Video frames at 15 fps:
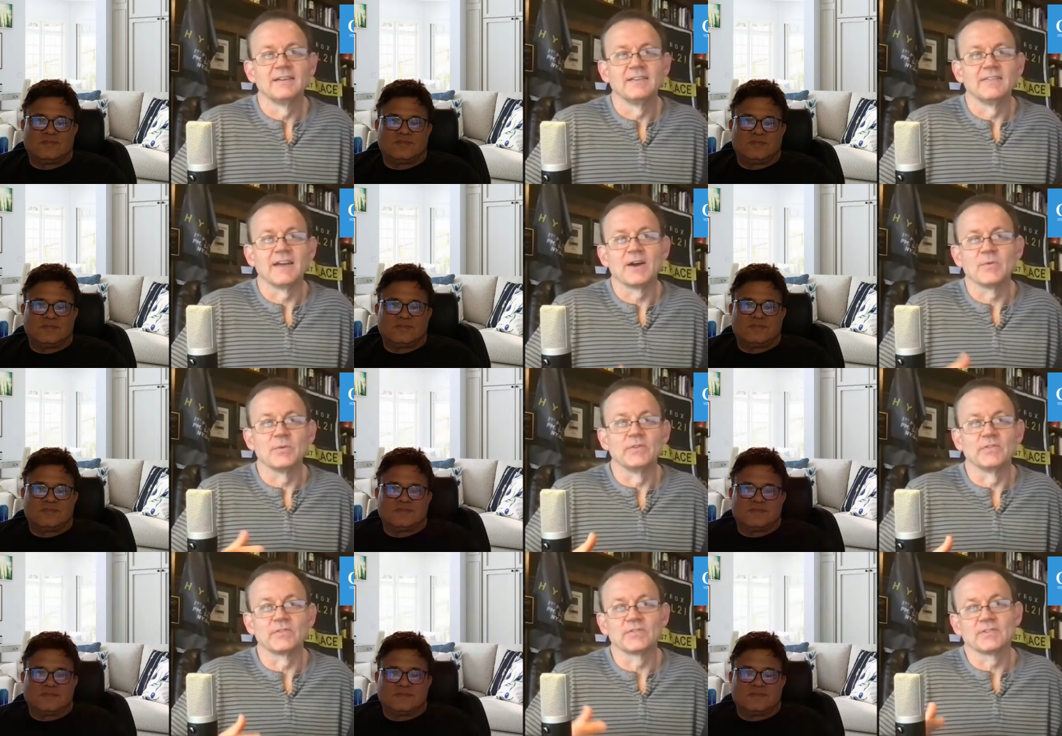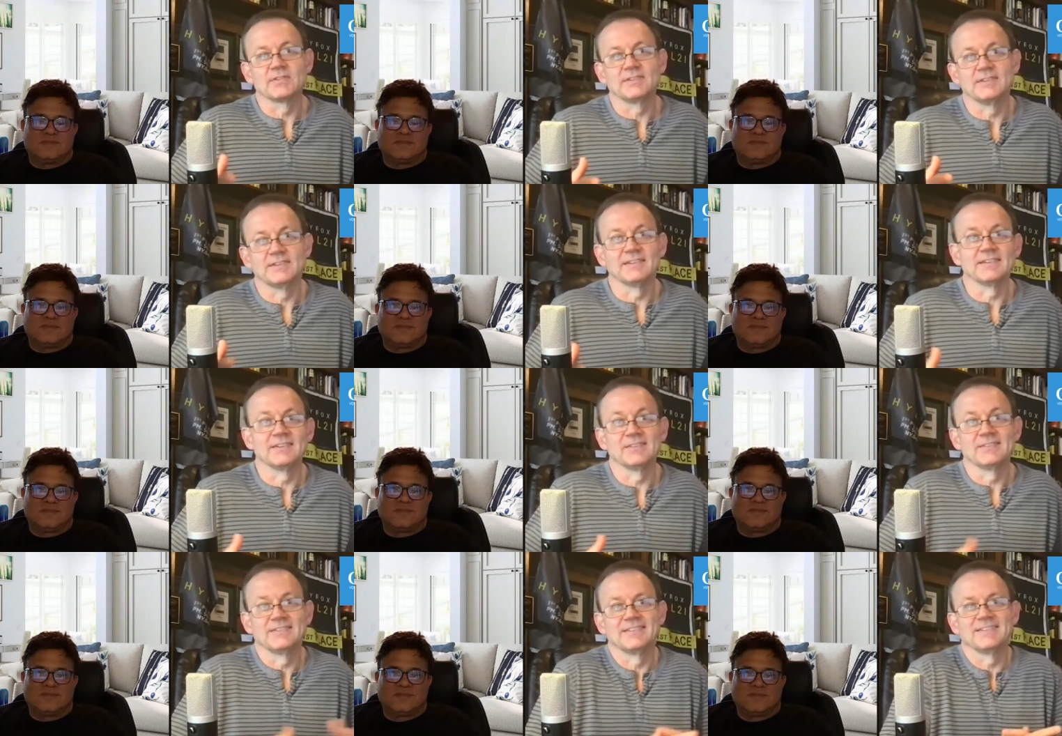Speaker 1: that was, you
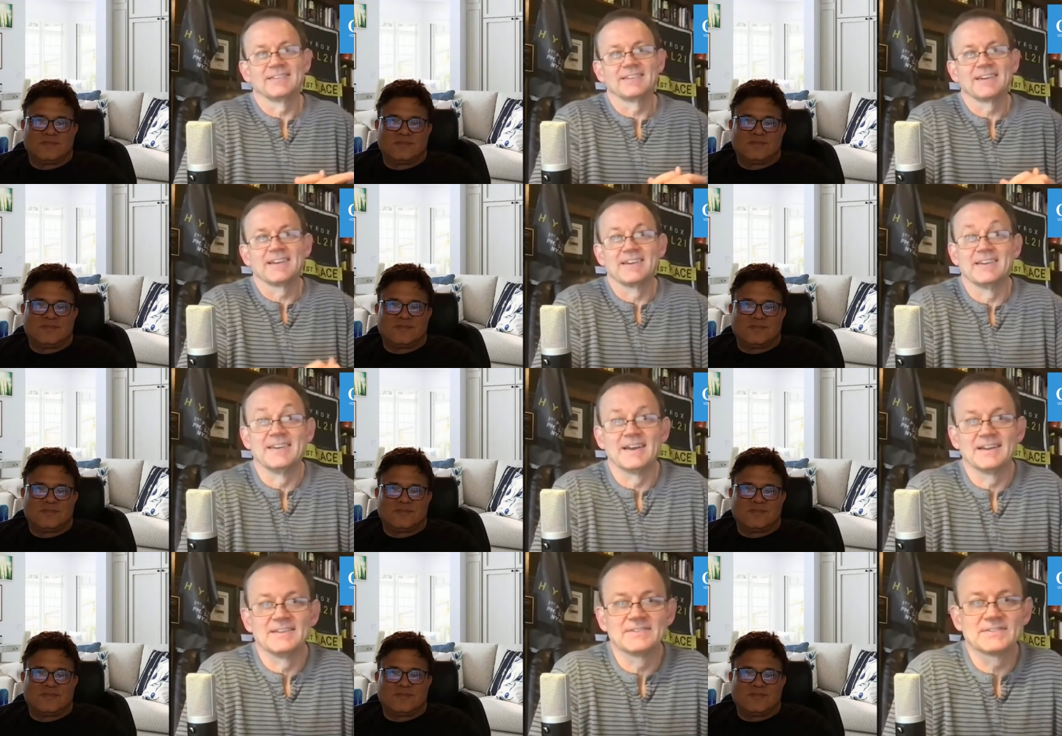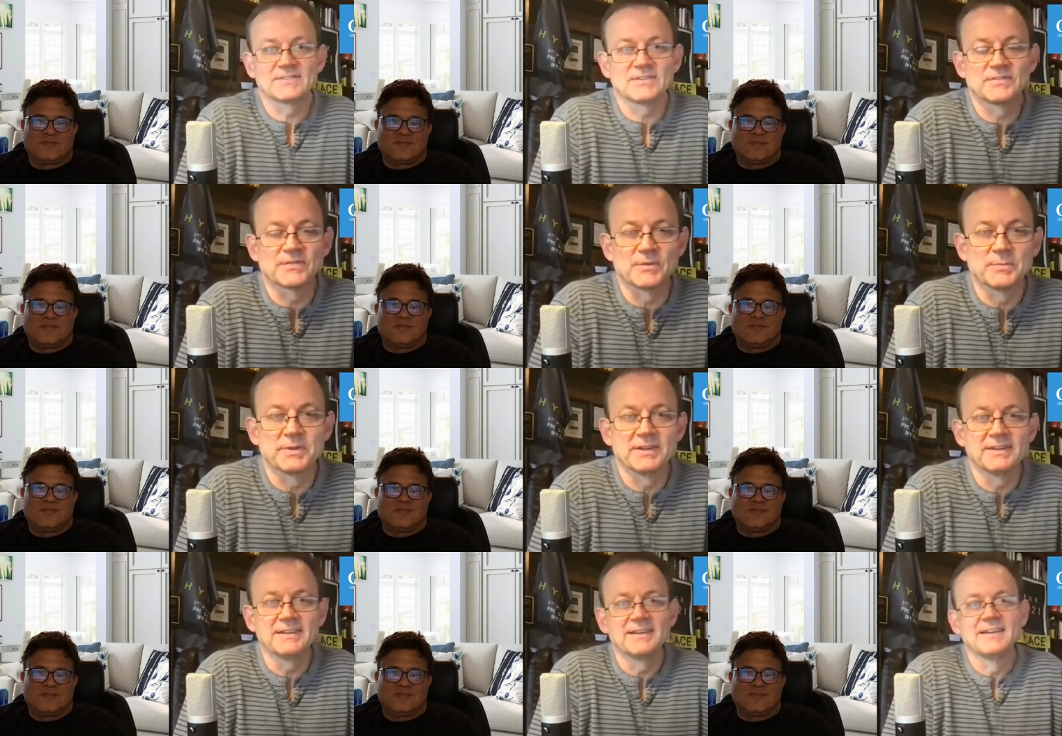know, kind of nice for
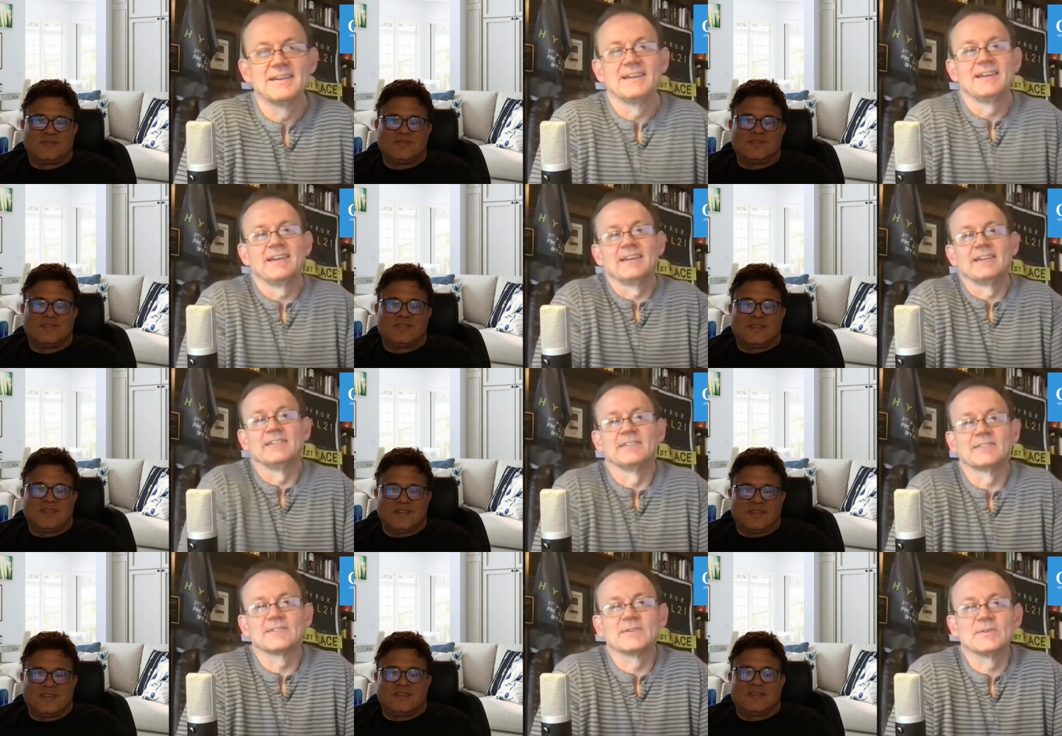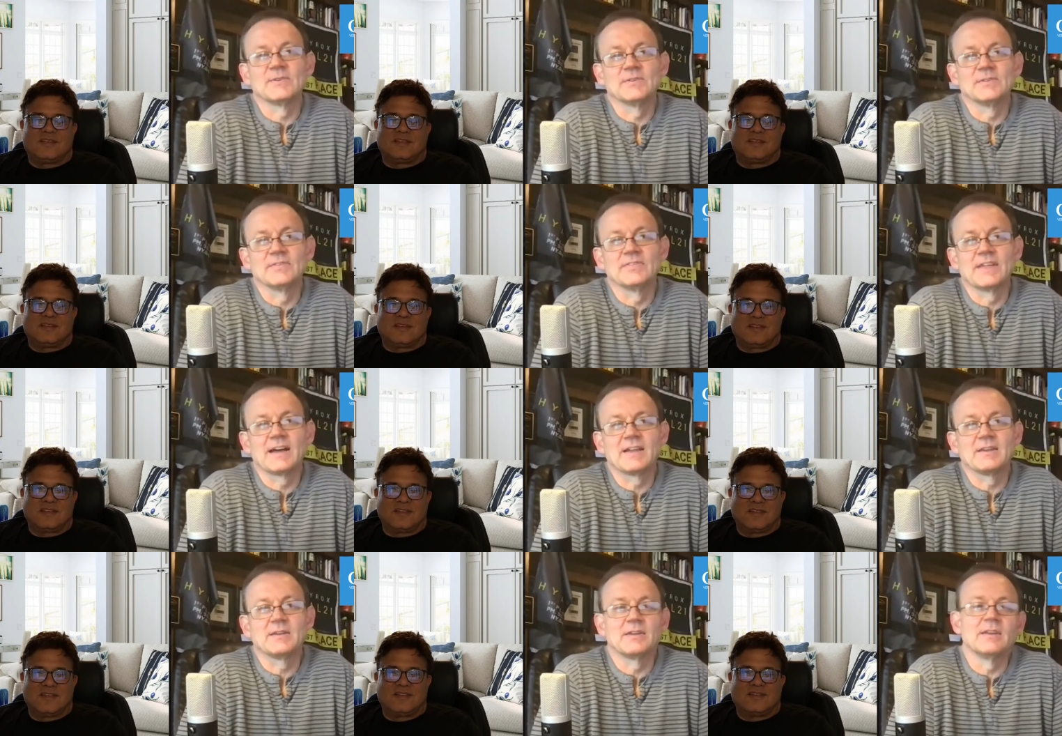me. And so
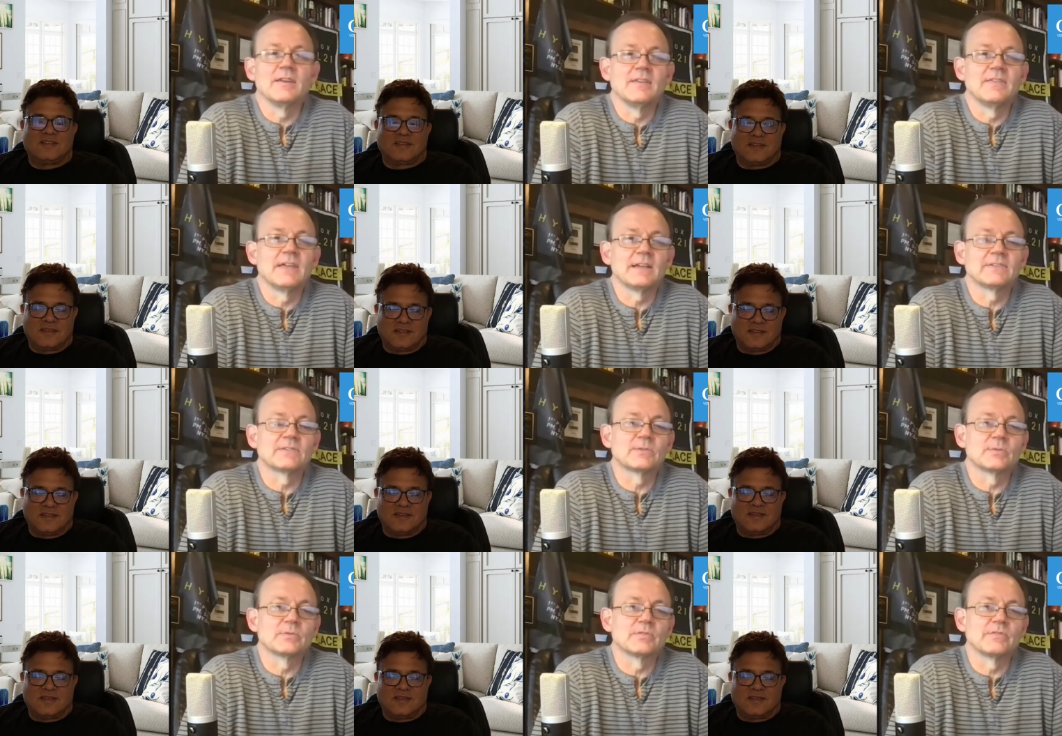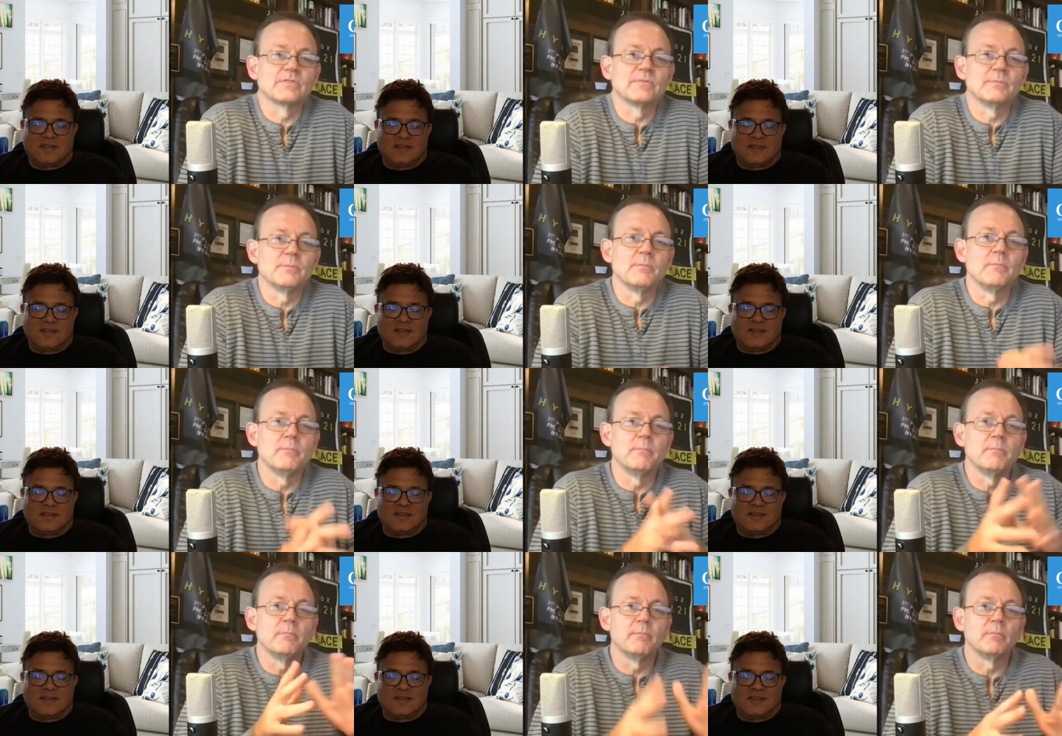that sort of
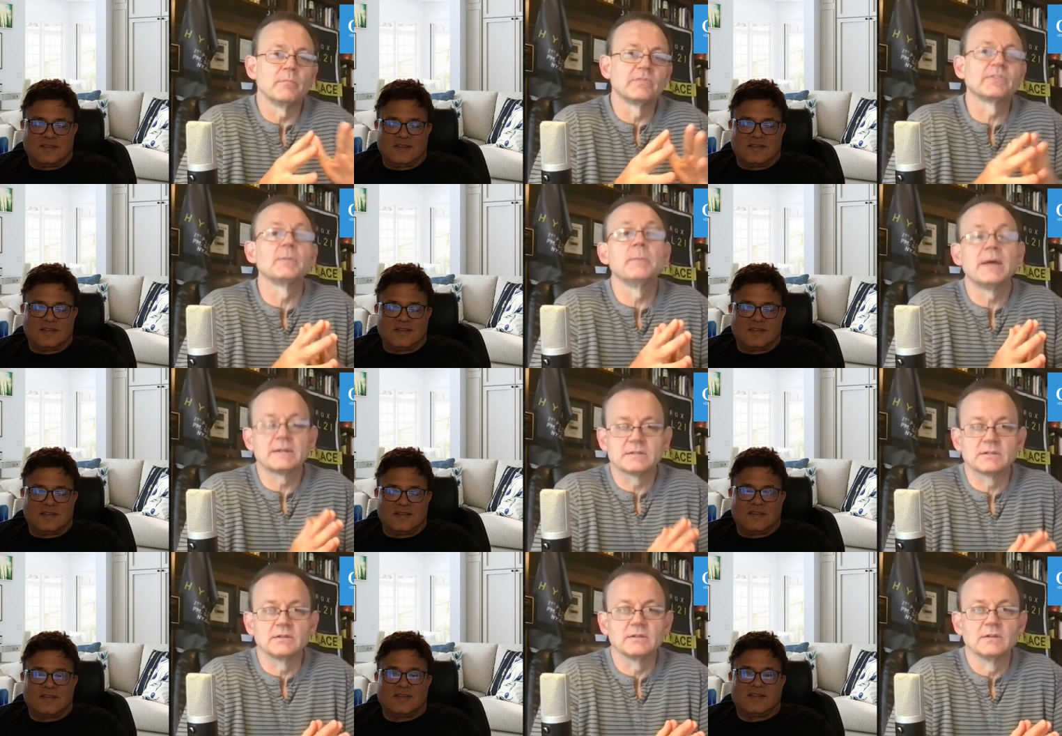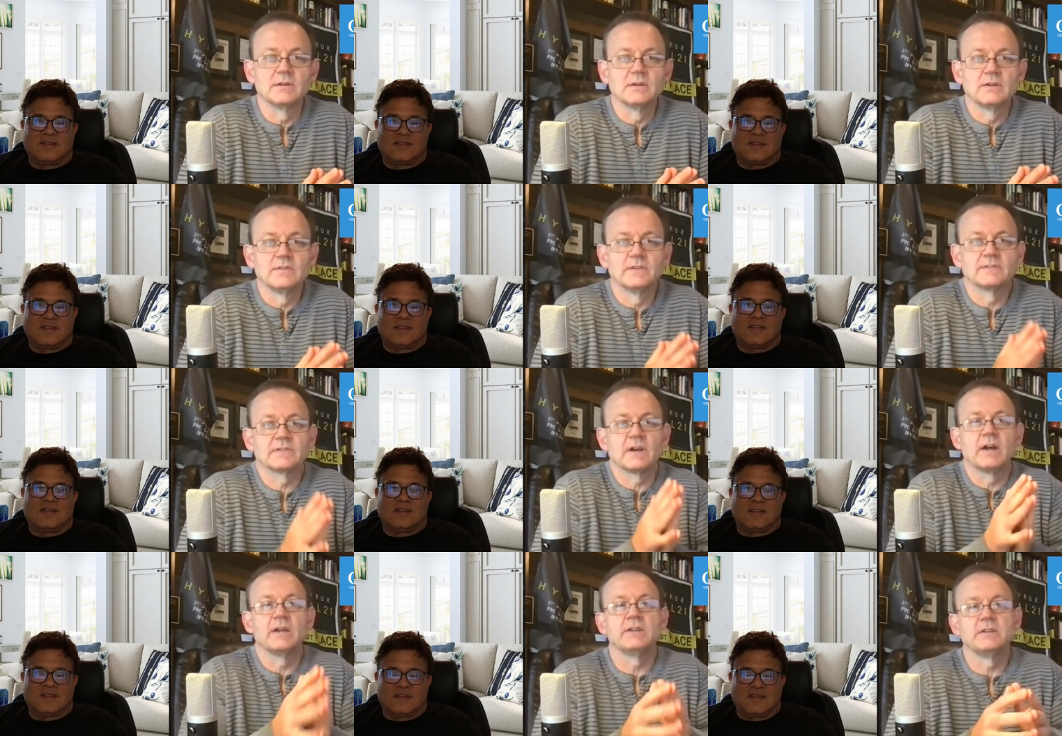cemented this
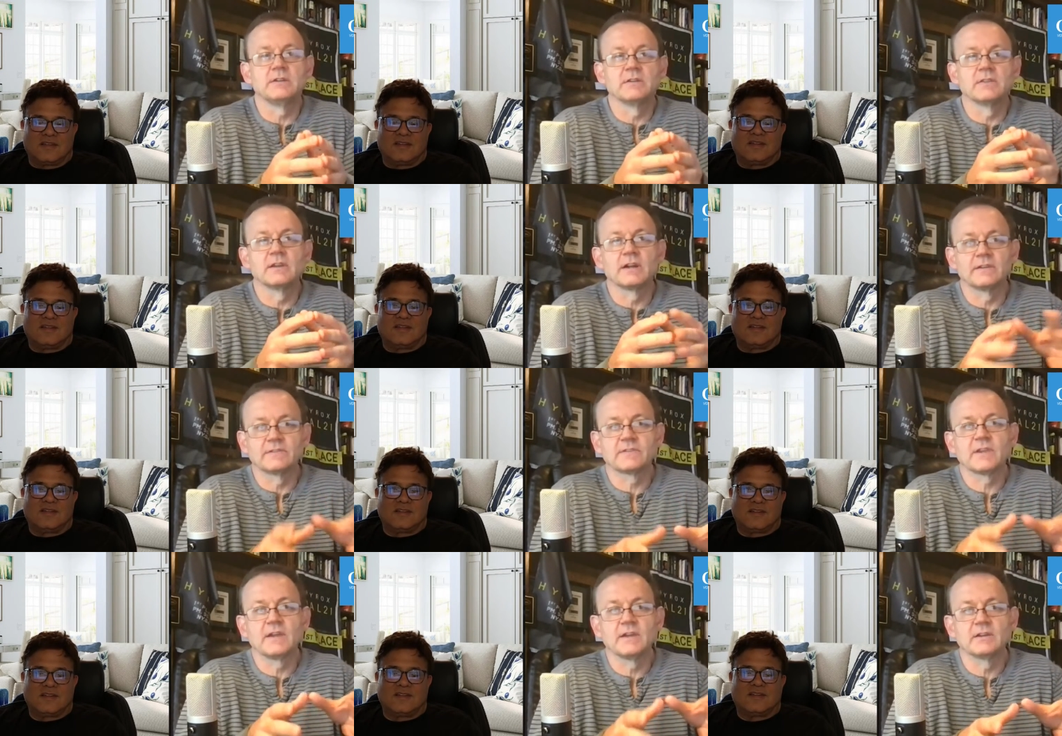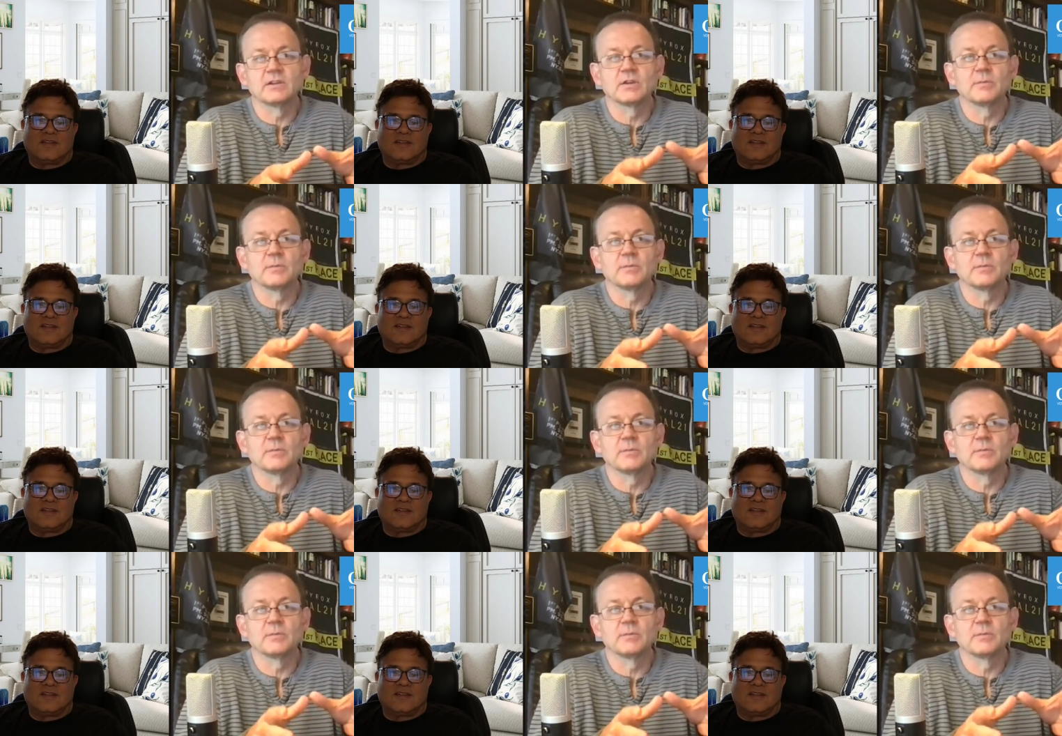idea that I stay in